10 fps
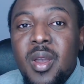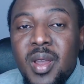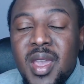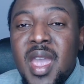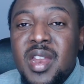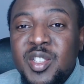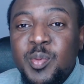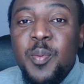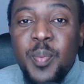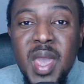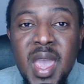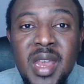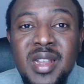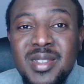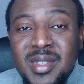Okay, and he's been
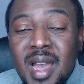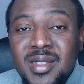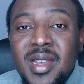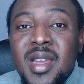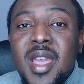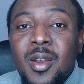paying his tax,